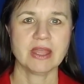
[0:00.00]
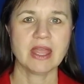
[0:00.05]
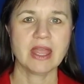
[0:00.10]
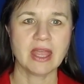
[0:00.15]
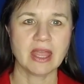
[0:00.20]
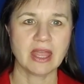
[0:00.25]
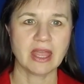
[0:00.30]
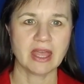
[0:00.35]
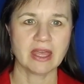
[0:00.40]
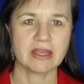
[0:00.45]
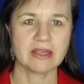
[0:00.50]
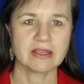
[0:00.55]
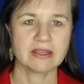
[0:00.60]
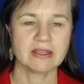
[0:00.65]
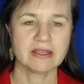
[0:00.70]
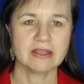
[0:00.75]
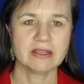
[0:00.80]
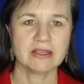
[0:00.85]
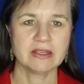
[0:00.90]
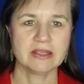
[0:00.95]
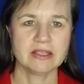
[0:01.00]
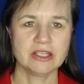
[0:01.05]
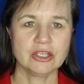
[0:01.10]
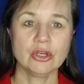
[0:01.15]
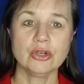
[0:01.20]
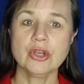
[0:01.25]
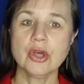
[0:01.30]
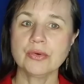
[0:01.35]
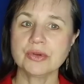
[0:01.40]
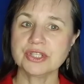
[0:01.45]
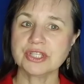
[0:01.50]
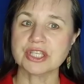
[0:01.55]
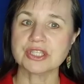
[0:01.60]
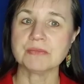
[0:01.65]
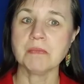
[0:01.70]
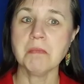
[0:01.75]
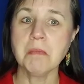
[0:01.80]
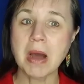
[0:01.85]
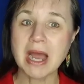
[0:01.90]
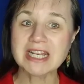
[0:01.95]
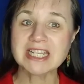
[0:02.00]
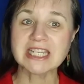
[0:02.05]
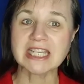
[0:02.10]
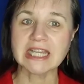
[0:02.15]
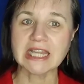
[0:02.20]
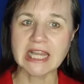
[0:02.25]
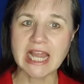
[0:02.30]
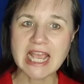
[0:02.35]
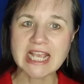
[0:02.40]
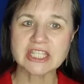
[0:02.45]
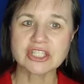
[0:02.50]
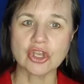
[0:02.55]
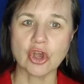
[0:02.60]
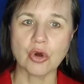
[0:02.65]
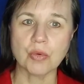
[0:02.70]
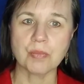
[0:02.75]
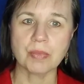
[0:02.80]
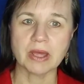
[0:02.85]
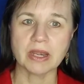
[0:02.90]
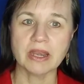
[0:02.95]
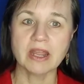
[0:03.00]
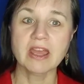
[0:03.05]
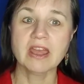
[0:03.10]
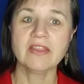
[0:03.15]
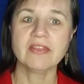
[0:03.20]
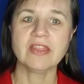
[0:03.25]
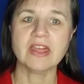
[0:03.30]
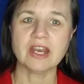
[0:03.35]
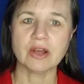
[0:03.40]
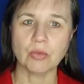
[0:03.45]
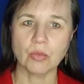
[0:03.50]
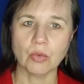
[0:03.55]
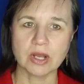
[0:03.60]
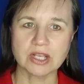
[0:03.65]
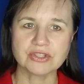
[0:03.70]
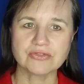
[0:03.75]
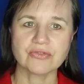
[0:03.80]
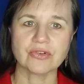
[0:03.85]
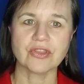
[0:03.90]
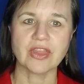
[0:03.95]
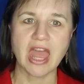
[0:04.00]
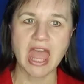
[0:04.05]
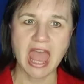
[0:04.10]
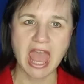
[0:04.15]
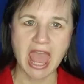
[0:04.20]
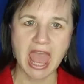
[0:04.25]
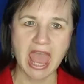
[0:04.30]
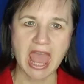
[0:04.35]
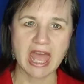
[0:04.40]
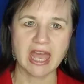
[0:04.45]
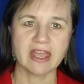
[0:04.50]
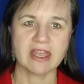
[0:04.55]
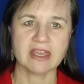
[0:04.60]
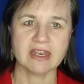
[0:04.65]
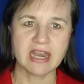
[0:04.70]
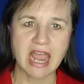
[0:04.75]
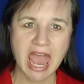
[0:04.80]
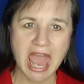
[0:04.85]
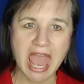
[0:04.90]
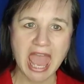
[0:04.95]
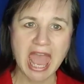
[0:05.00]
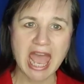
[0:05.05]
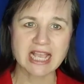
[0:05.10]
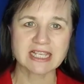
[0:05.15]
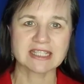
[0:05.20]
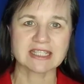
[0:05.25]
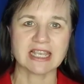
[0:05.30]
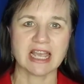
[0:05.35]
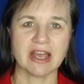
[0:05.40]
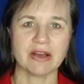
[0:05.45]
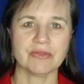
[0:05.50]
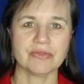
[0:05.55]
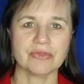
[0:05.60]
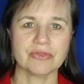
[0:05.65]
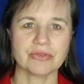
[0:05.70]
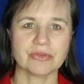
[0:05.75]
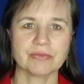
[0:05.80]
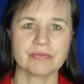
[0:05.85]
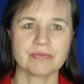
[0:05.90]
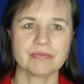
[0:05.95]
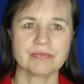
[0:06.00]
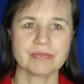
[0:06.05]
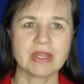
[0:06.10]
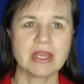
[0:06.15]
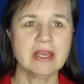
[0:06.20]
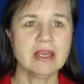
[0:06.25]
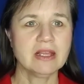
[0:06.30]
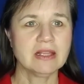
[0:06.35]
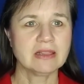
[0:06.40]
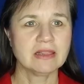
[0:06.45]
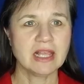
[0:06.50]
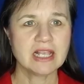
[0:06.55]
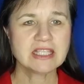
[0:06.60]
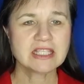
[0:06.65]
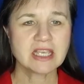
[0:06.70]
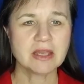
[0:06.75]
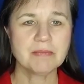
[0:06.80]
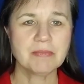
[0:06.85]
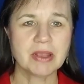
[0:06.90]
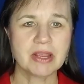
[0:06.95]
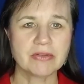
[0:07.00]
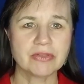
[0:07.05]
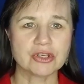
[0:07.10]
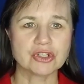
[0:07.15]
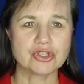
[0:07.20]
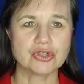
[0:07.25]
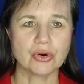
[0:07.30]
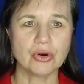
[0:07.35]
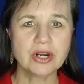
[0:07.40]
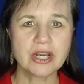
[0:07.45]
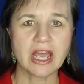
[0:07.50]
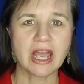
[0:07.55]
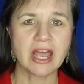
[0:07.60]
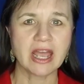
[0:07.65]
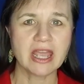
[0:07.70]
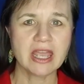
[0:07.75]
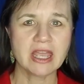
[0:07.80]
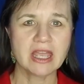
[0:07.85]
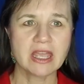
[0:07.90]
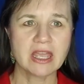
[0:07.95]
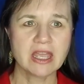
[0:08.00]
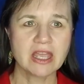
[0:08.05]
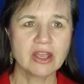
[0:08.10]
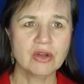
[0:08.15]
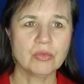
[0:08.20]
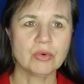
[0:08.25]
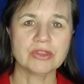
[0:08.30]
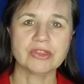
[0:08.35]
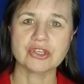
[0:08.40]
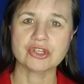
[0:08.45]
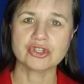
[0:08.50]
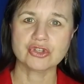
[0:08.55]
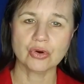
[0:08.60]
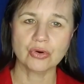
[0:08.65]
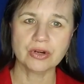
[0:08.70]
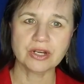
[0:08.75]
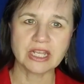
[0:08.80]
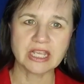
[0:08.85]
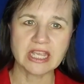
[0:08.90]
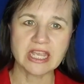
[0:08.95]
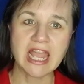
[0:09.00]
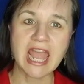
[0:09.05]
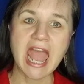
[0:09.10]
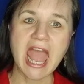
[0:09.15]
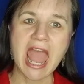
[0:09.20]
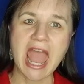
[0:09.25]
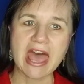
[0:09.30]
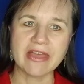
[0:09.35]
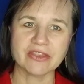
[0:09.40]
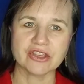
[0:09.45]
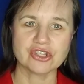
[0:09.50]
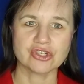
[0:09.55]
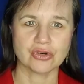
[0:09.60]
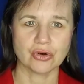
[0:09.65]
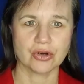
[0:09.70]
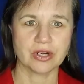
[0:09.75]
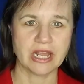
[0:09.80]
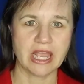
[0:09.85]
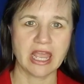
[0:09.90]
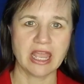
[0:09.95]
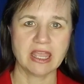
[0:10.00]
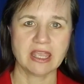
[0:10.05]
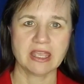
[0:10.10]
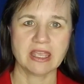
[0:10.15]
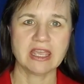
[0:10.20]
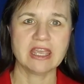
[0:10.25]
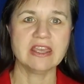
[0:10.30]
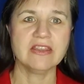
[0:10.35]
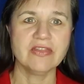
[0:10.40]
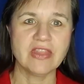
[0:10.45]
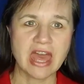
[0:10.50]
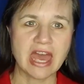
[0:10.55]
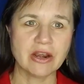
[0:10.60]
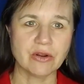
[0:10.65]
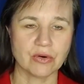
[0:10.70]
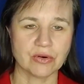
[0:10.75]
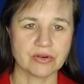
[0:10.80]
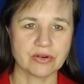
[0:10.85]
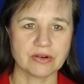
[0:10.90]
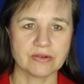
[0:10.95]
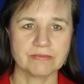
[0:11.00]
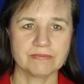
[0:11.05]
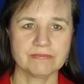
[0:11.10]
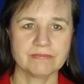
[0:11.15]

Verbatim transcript: I. Eh. You'll notice it's much less open than it was for the a and a ah sounds. Let's compare the short I with the short E and the short A in that order.